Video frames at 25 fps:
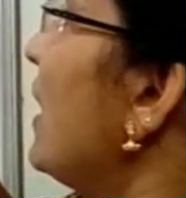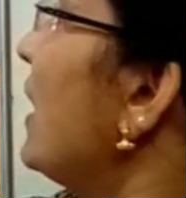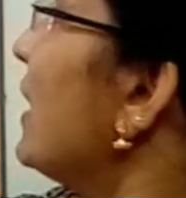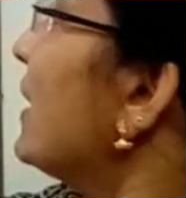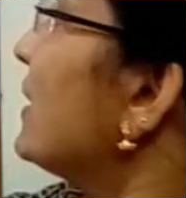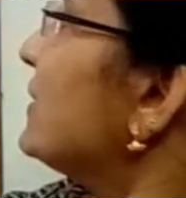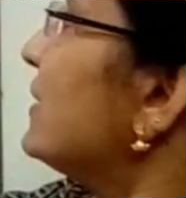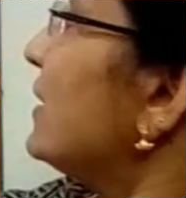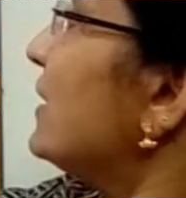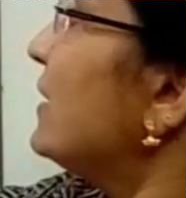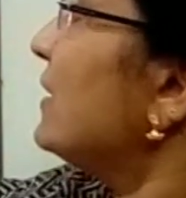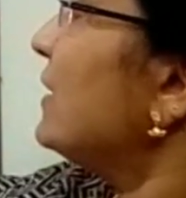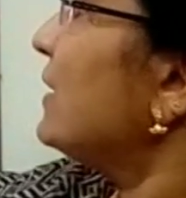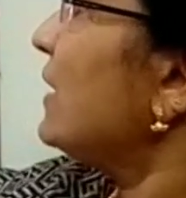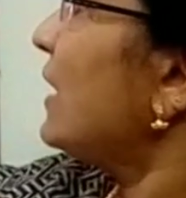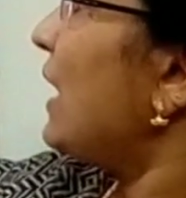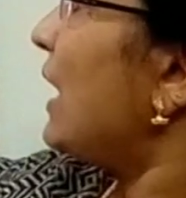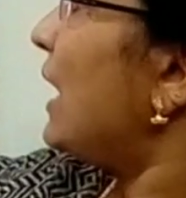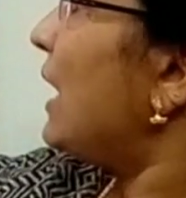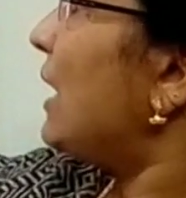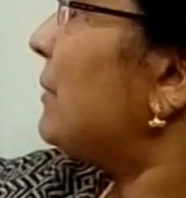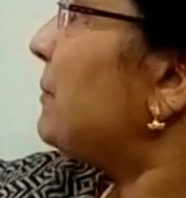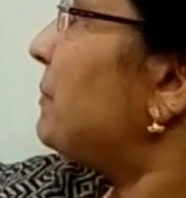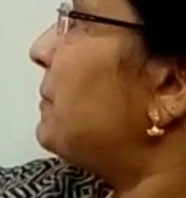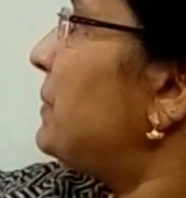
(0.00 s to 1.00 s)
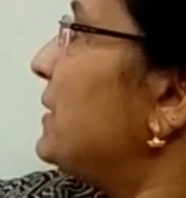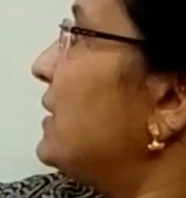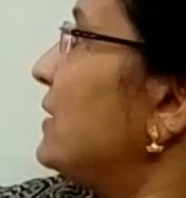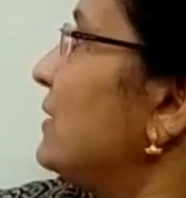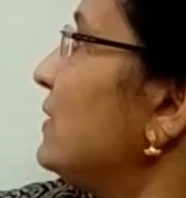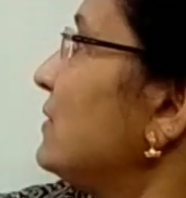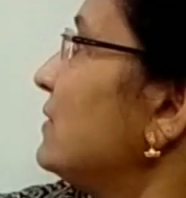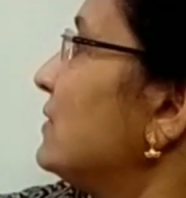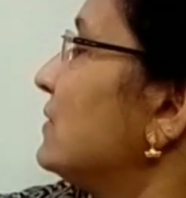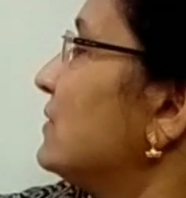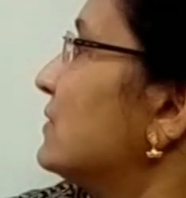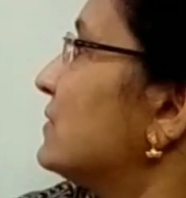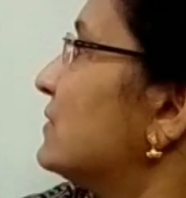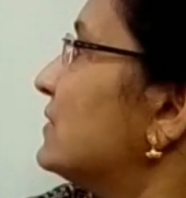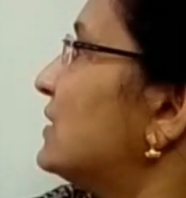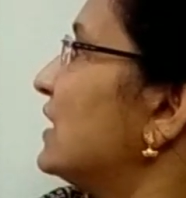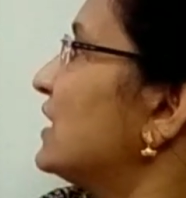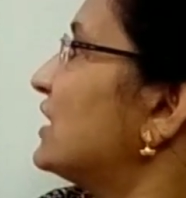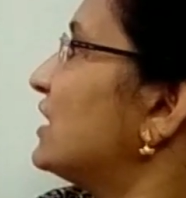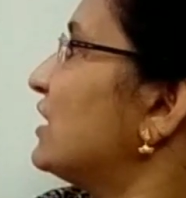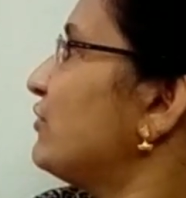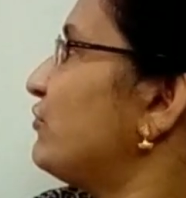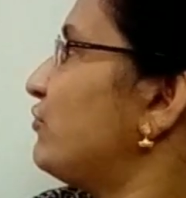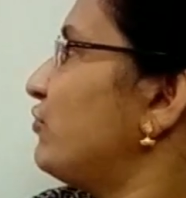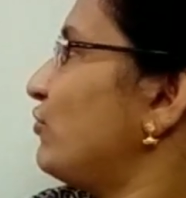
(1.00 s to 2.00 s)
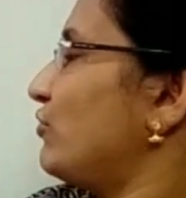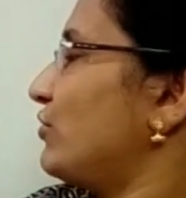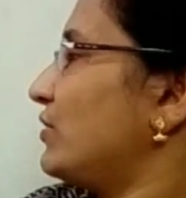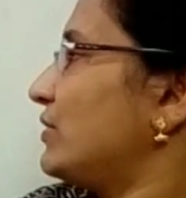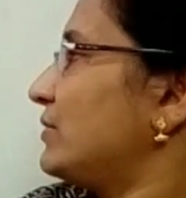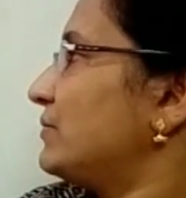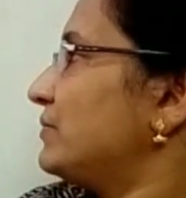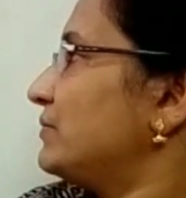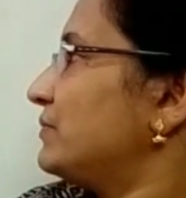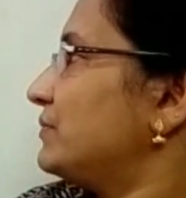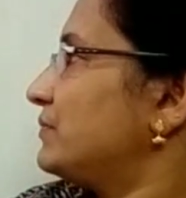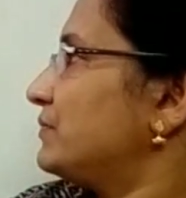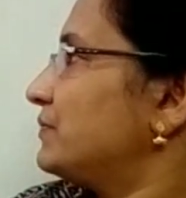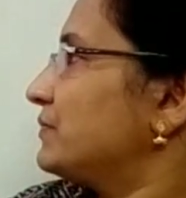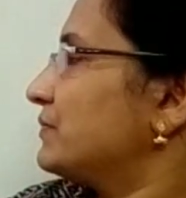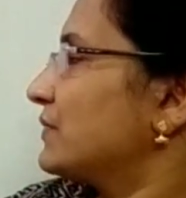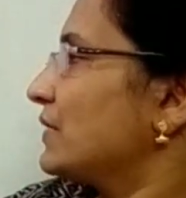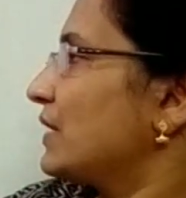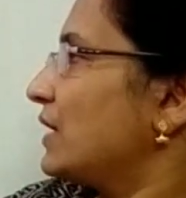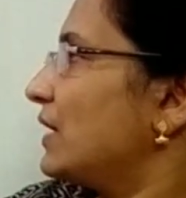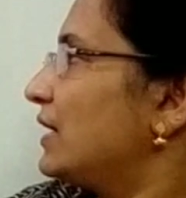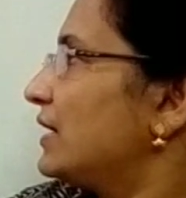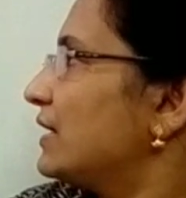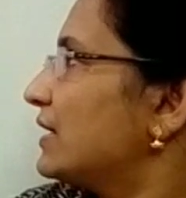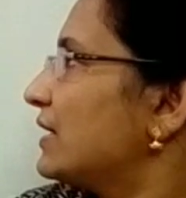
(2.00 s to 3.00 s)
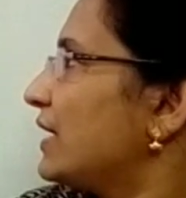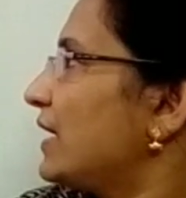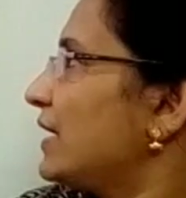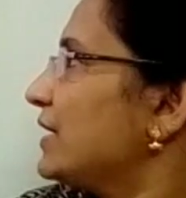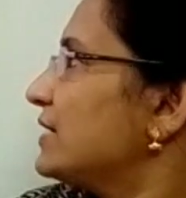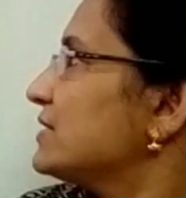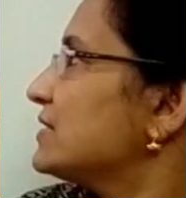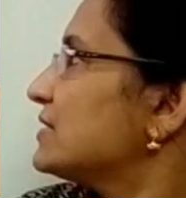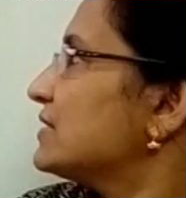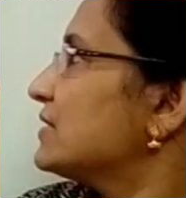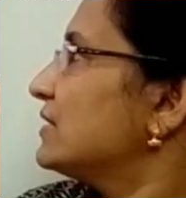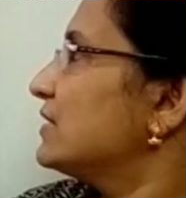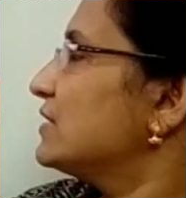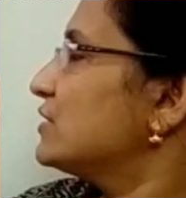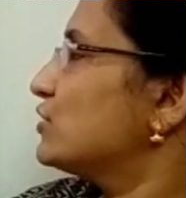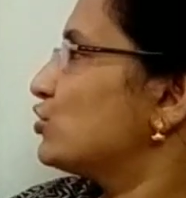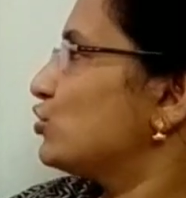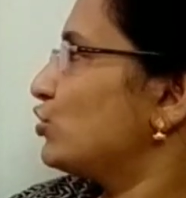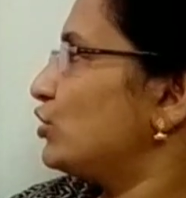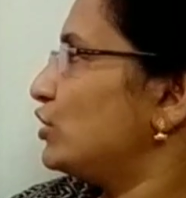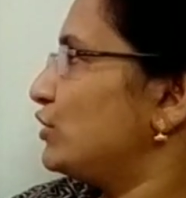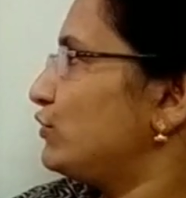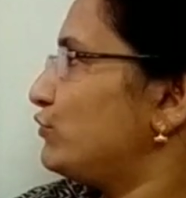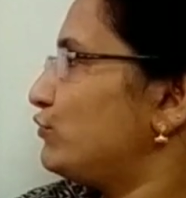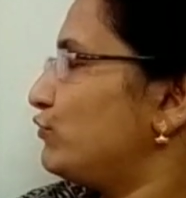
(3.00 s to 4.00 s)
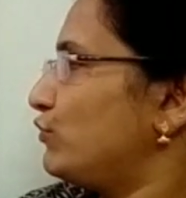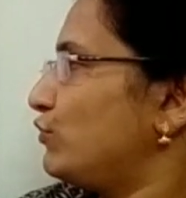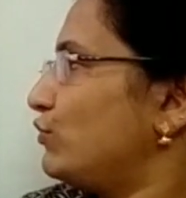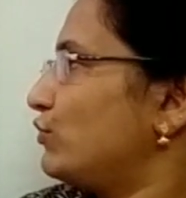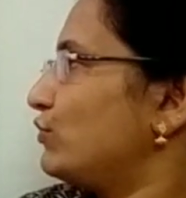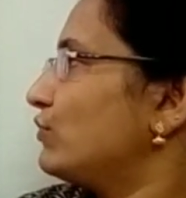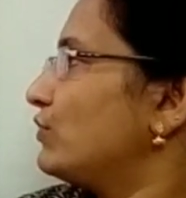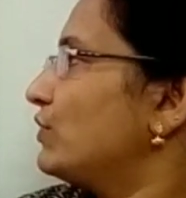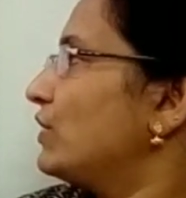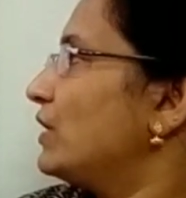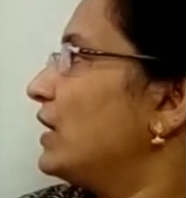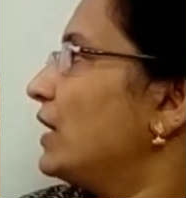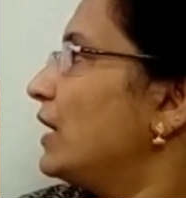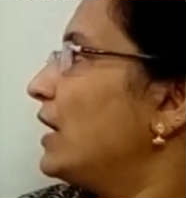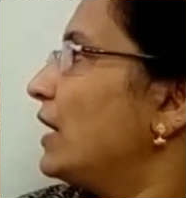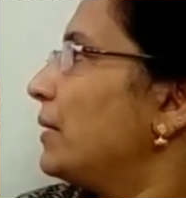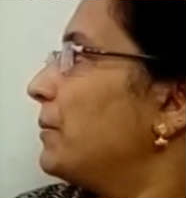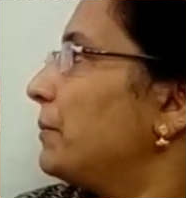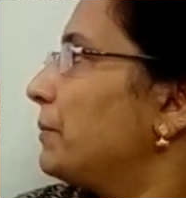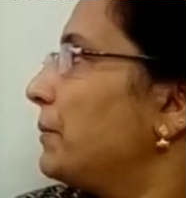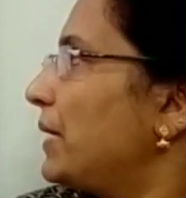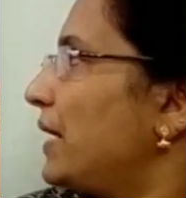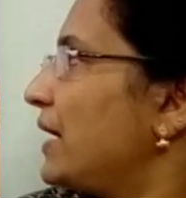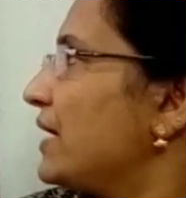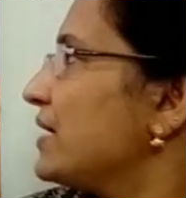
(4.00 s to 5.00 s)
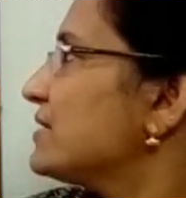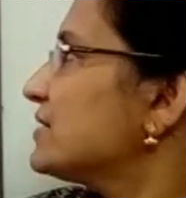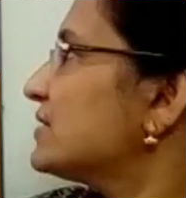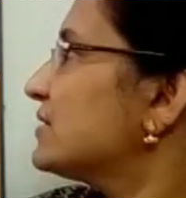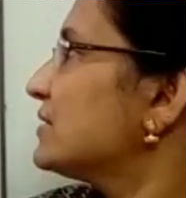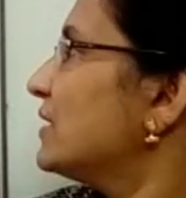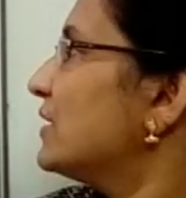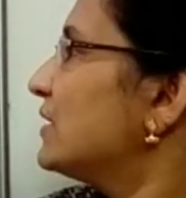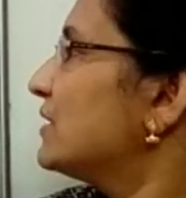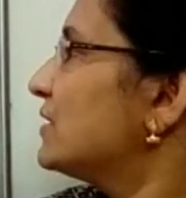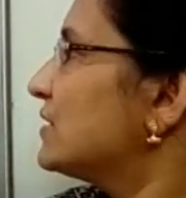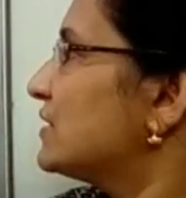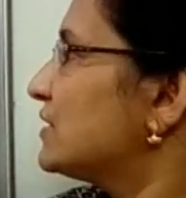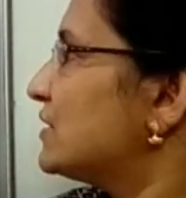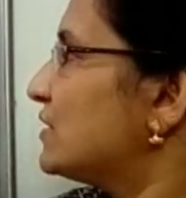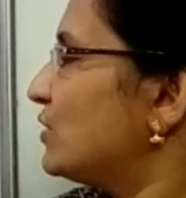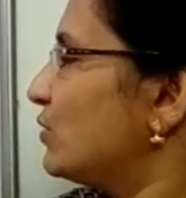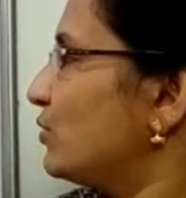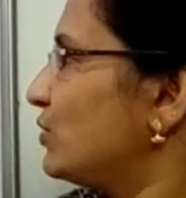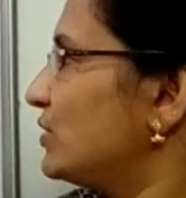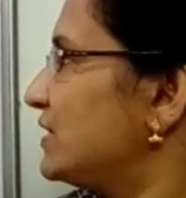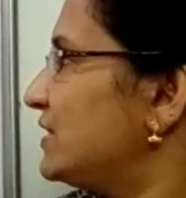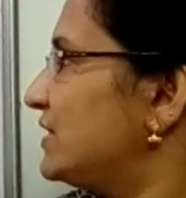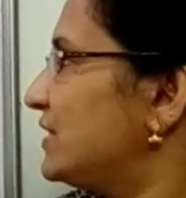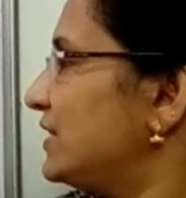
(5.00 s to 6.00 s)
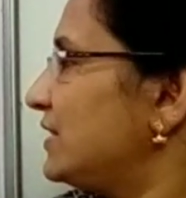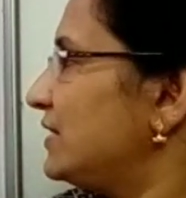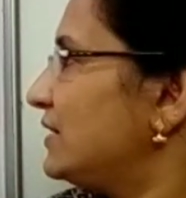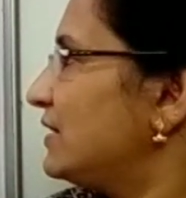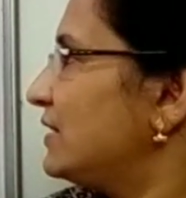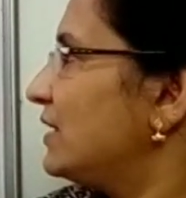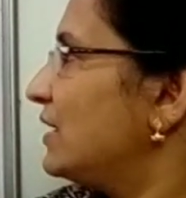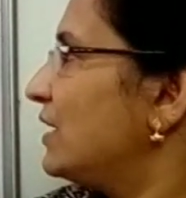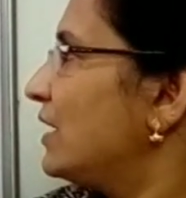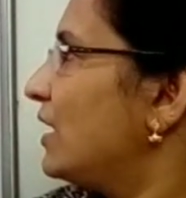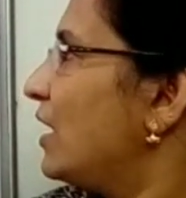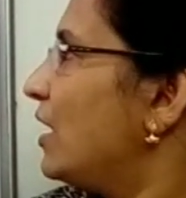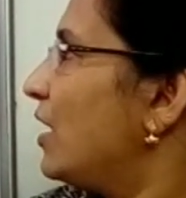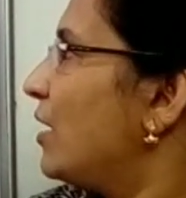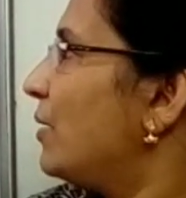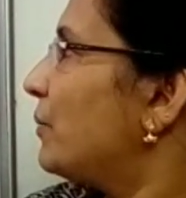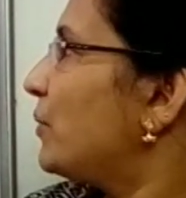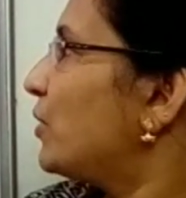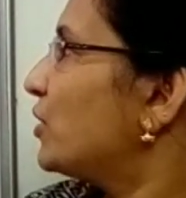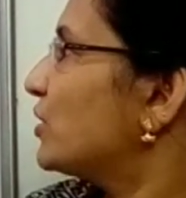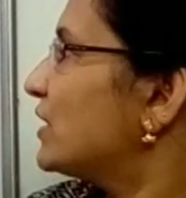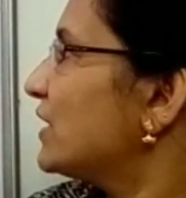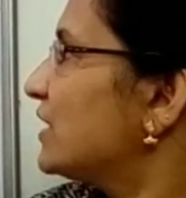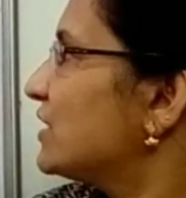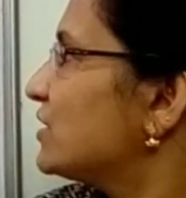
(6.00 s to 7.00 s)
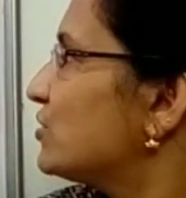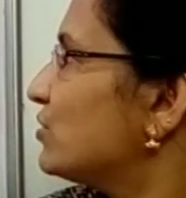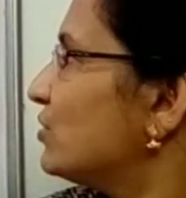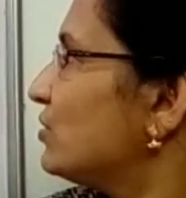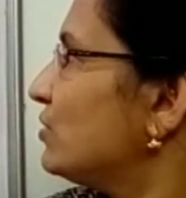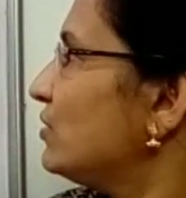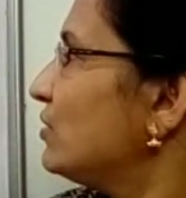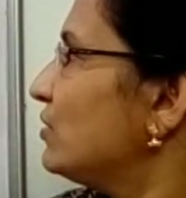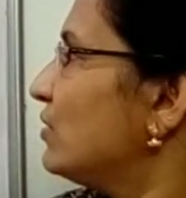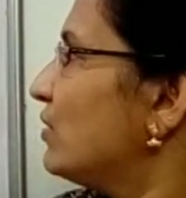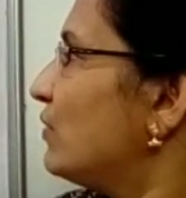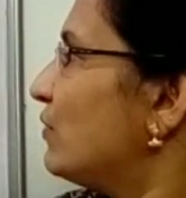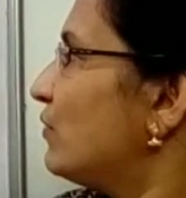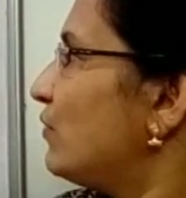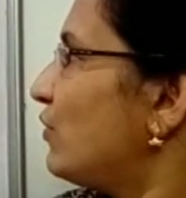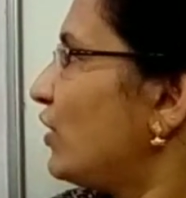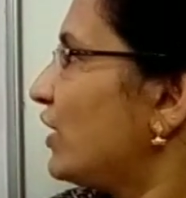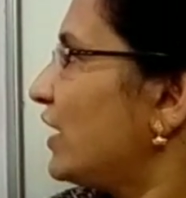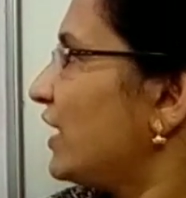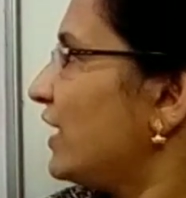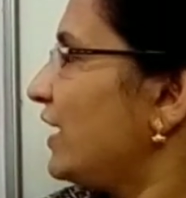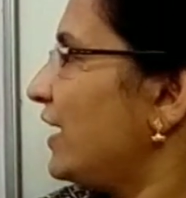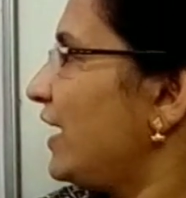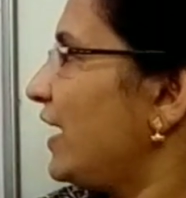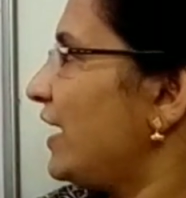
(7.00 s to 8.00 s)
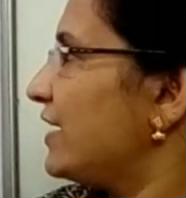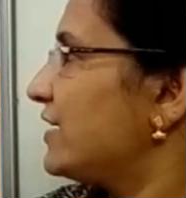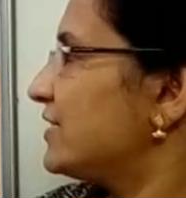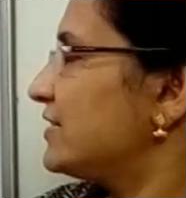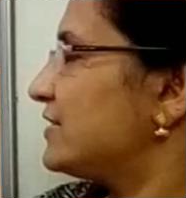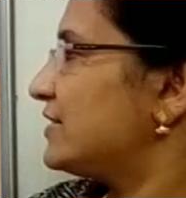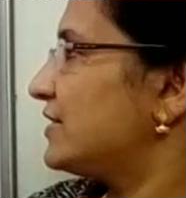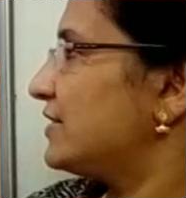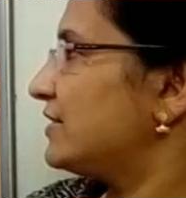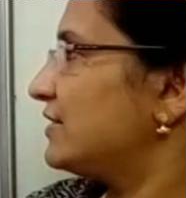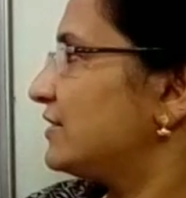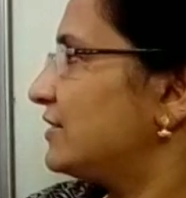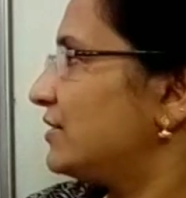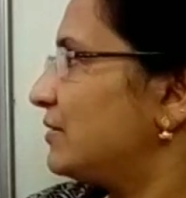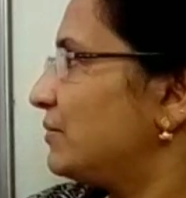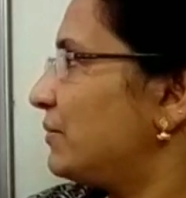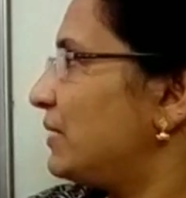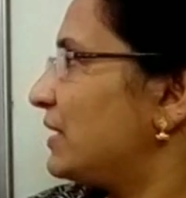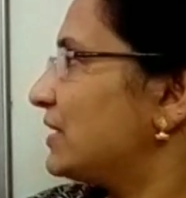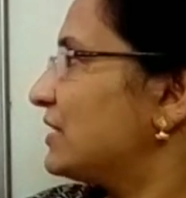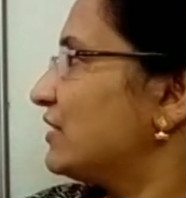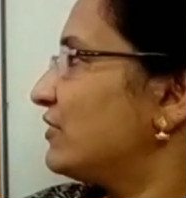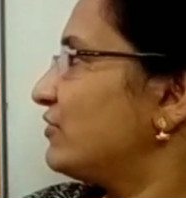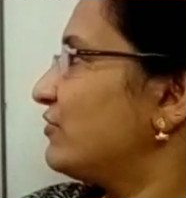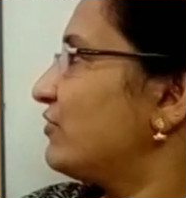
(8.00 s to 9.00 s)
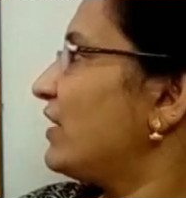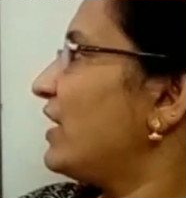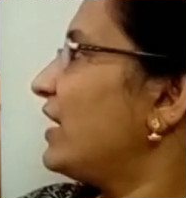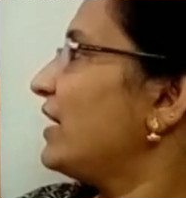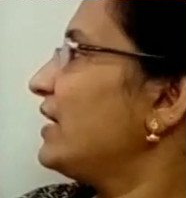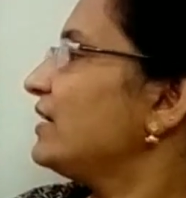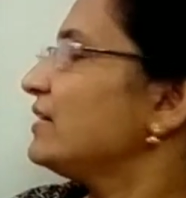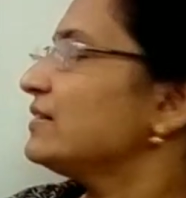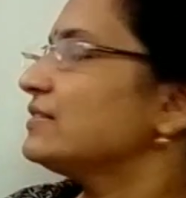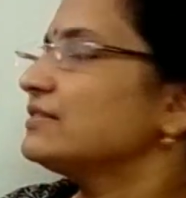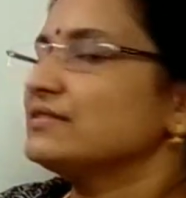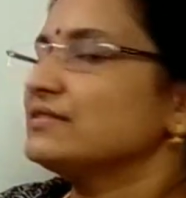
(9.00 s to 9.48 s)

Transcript: Then apple 34, rice 24, maize 20, potato 48, butterfly